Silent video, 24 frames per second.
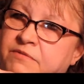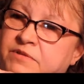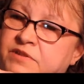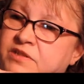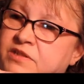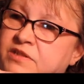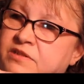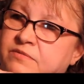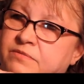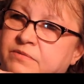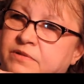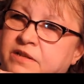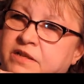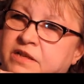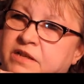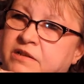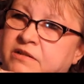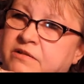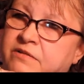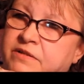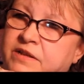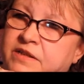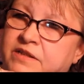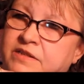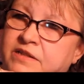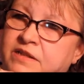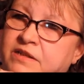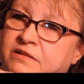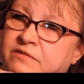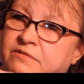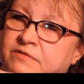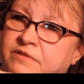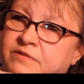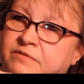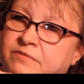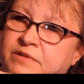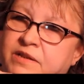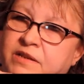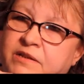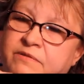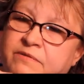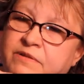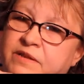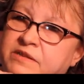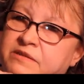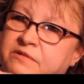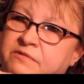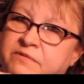it was just really interesting. It was
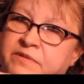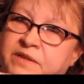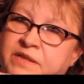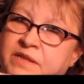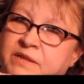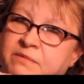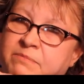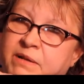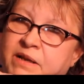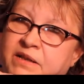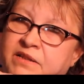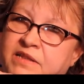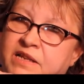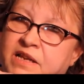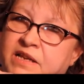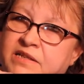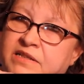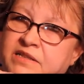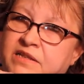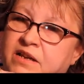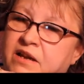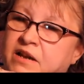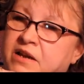interesting reading about that